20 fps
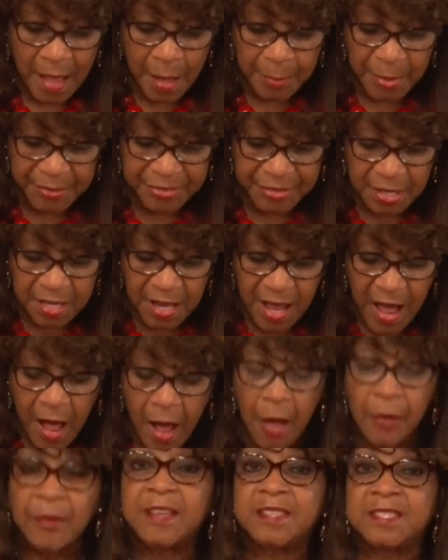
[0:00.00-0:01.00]
but the
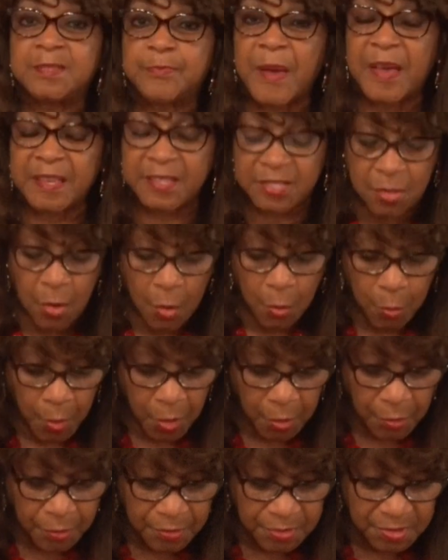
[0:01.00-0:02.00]
law is based on
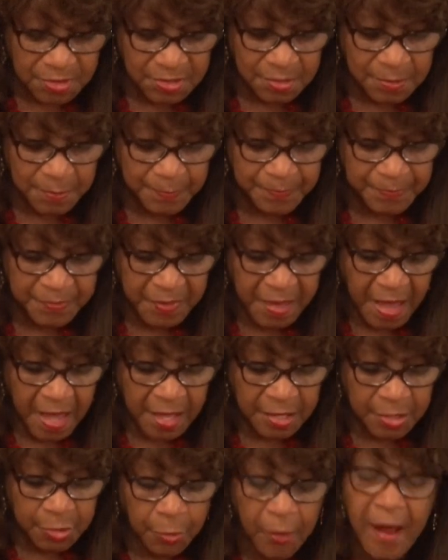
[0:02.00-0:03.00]
works.
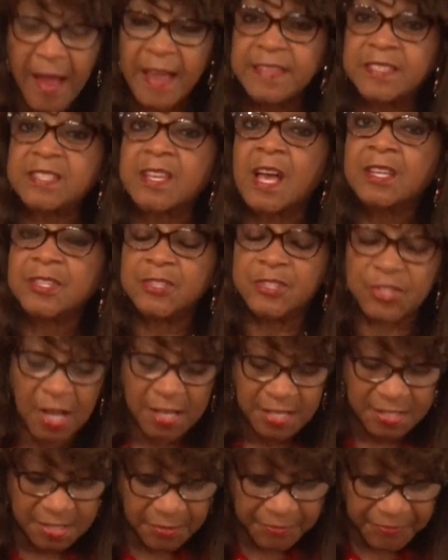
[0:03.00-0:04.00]
Grace
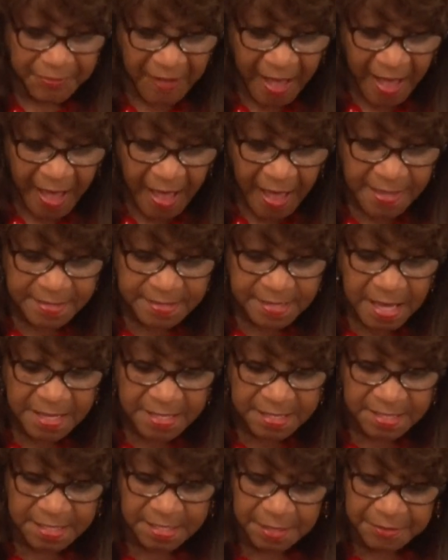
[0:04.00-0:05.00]
justifies
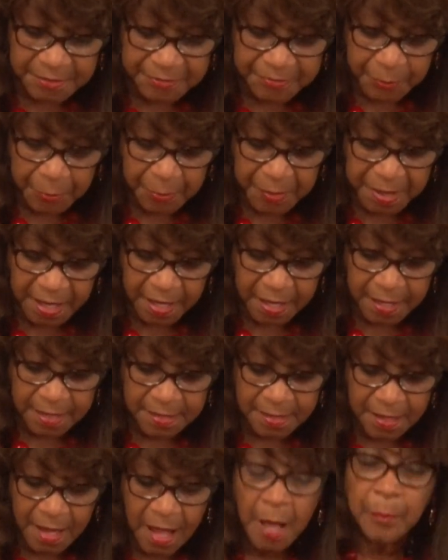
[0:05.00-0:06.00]
sinful men
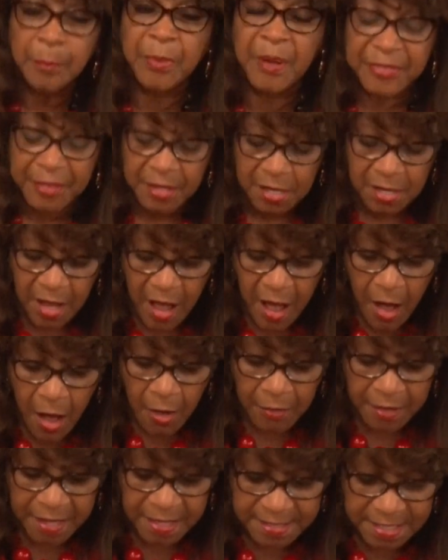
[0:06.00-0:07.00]
but the
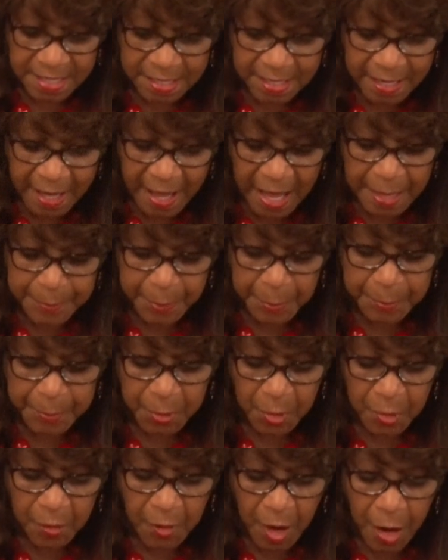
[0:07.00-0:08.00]
law is
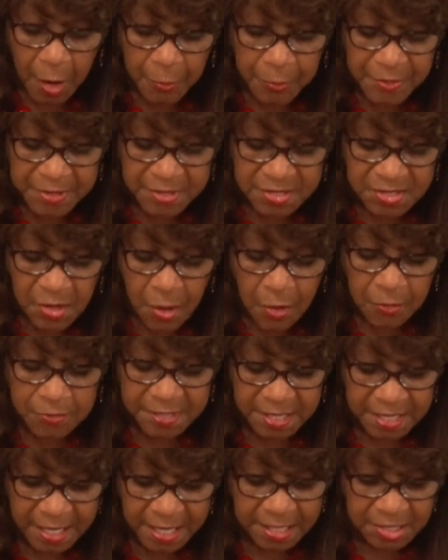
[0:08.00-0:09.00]
incapable of
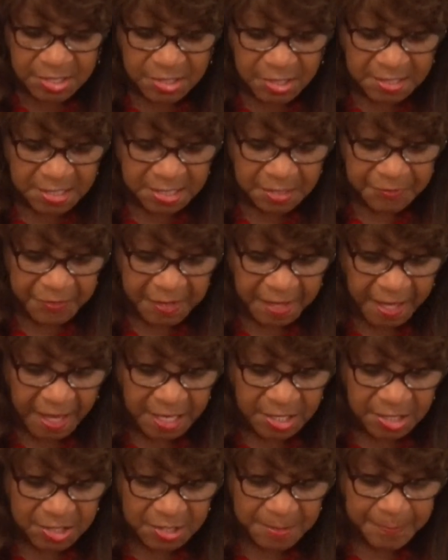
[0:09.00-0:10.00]
resulting in
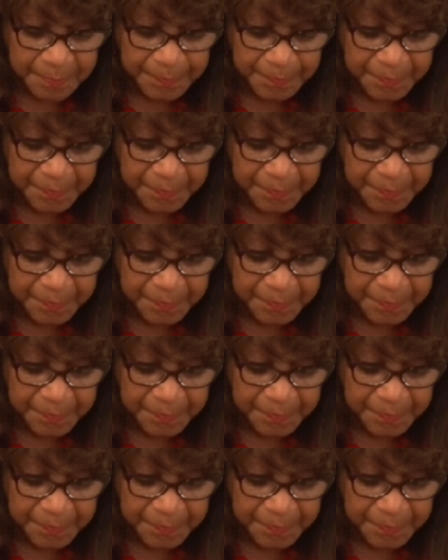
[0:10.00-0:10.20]
justification.